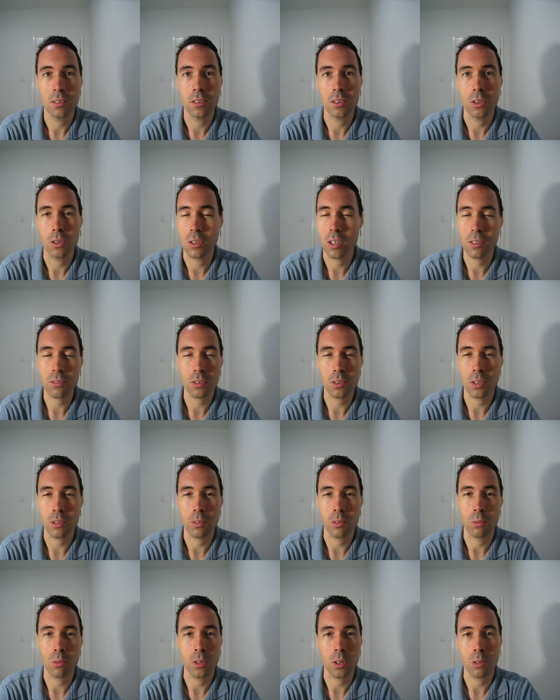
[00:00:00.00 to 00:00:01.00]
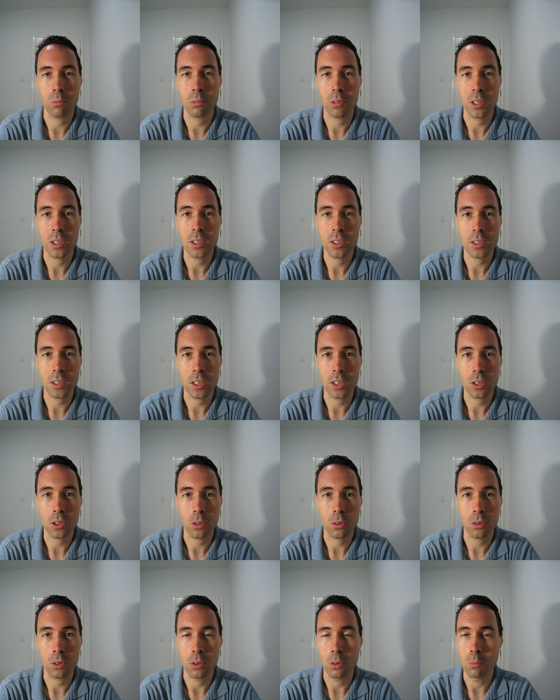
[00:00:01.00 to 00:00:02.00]
You don't have to live in one of the places I
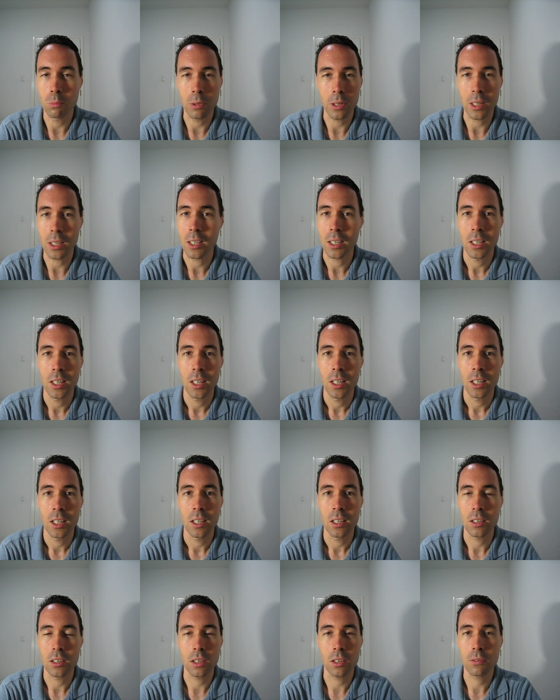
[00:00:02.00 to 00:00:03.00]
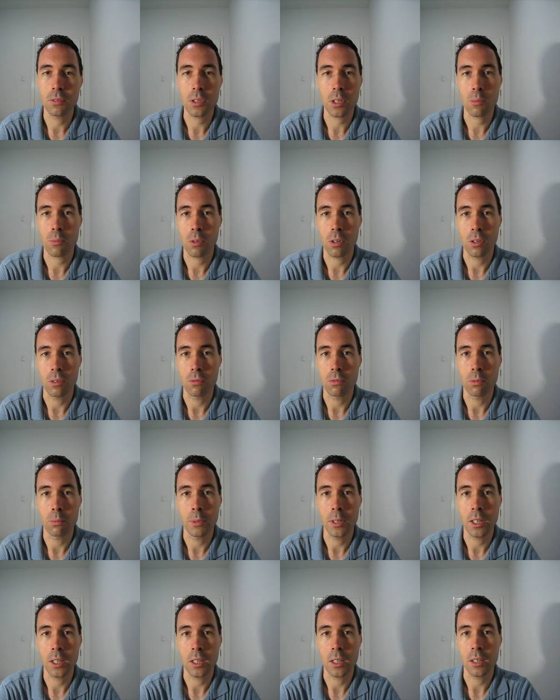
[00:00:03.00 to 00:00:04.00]
showed you, but live somewhere in Phu My
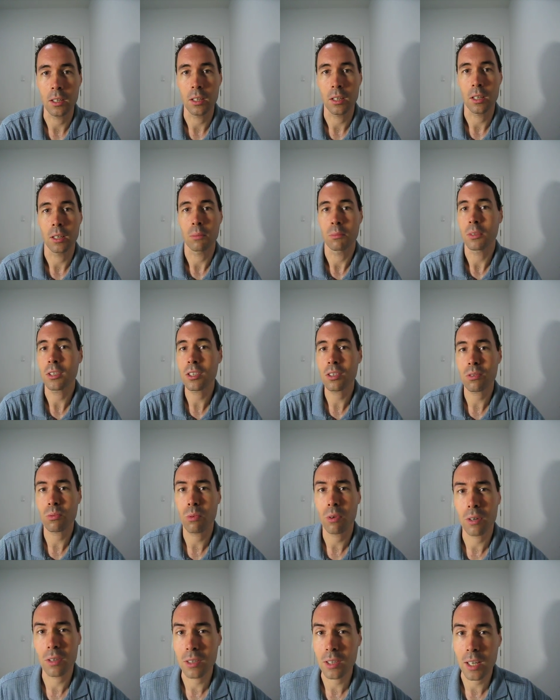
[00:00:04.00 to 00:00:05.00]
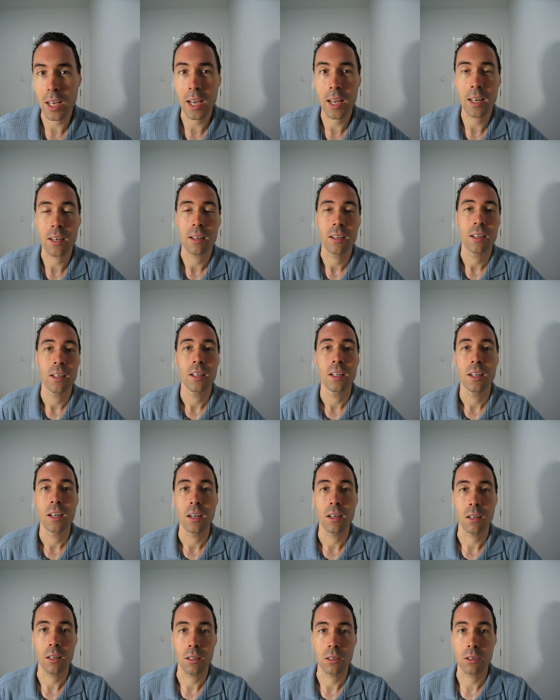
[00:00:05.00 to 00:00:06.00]
Hung. This is where it's at.
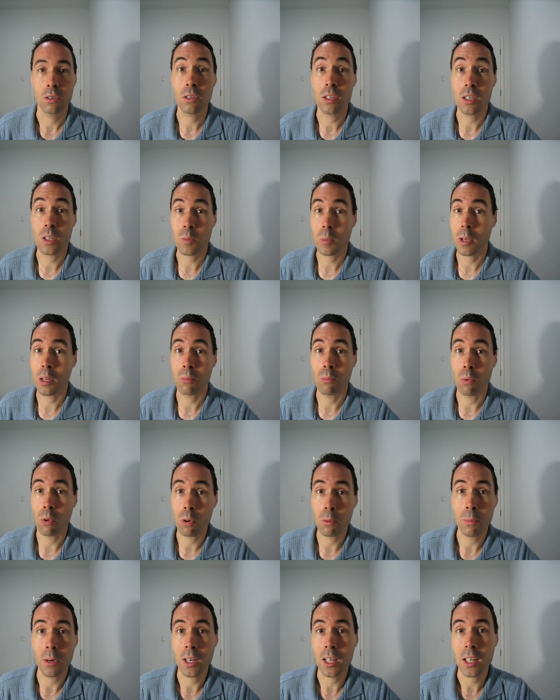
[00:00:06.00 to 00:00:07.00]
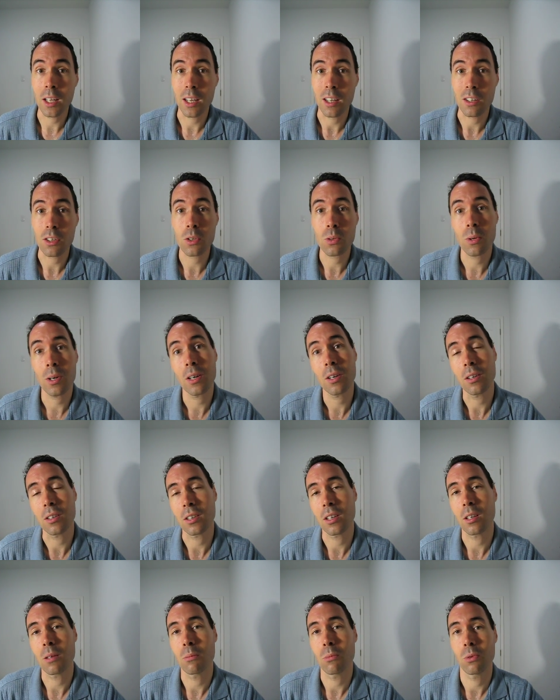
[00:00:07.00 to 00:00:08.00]
You can spend more money elsewhere and
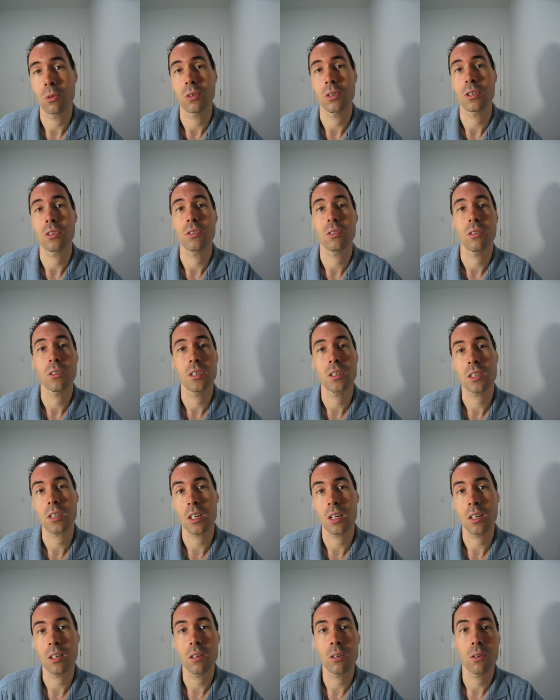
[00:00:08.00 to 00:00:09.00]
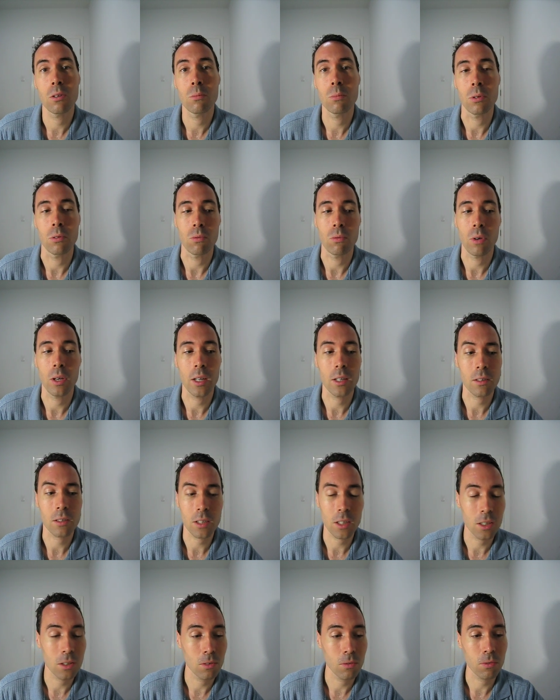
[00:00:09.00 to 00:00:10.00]
get a more luxurious condo, but right
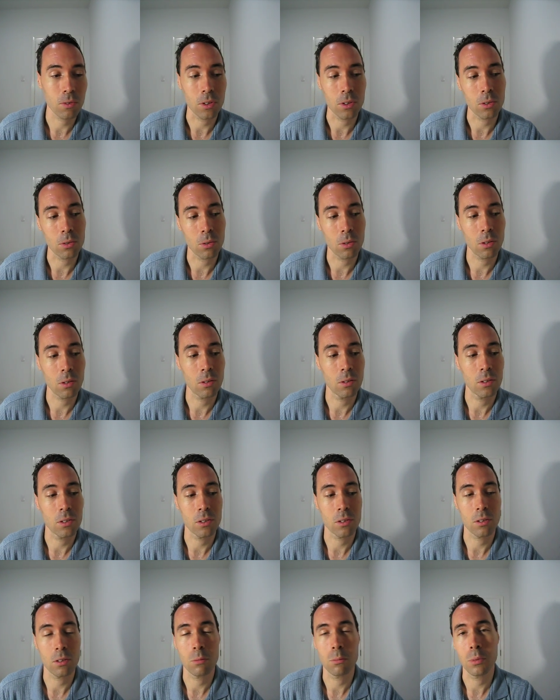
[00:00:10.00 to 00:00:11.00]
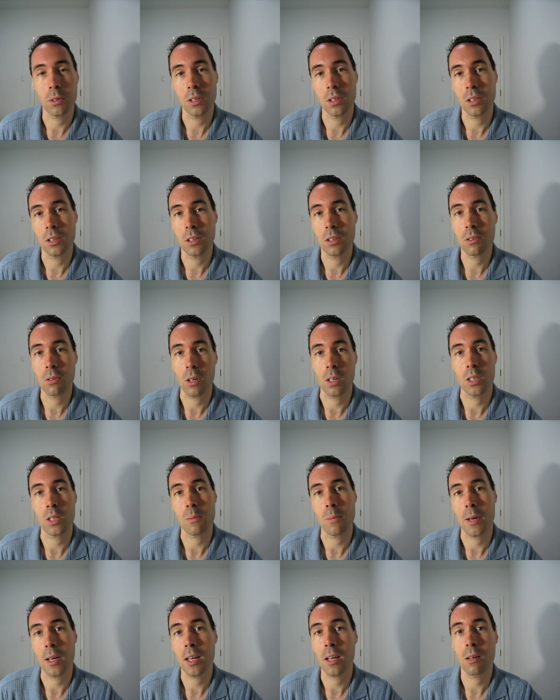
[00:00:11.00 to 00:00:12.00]
outside your front door is going to be crazy
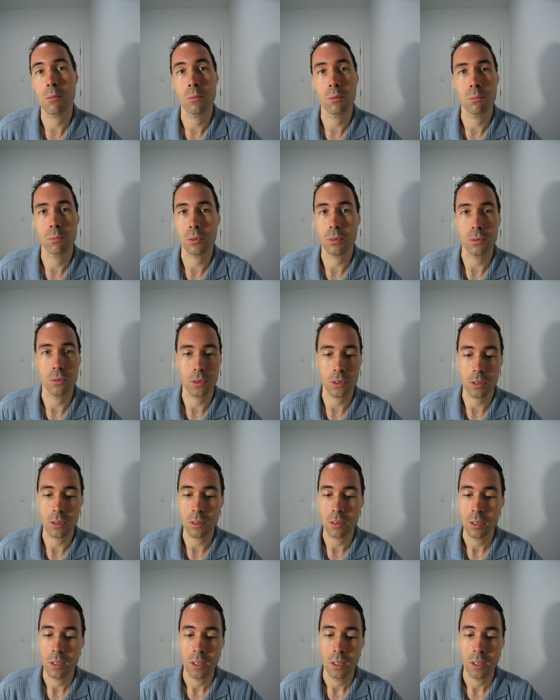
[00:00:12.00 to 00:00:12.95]
mayhem and pollution.